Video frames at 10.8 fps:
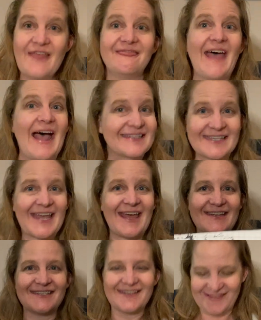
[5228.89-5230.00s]
That's
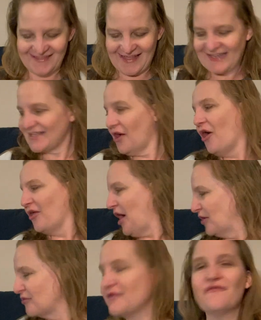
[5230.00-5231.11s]
it. That's all
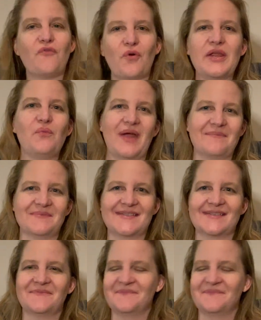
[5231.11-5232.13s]
140 WIPs.